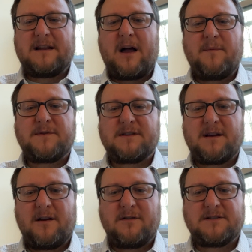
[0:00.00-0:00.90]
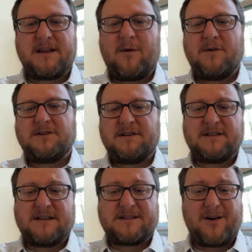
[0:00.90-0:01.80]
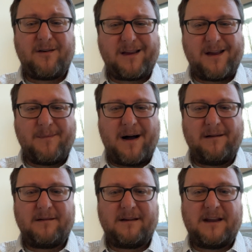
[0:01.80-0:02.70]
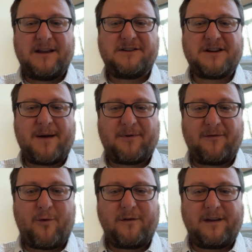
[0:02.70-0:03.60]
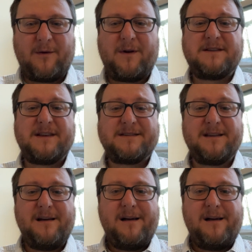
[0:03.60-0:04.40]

it helps us understand what Jesus is talking about in chapter 14 when he says,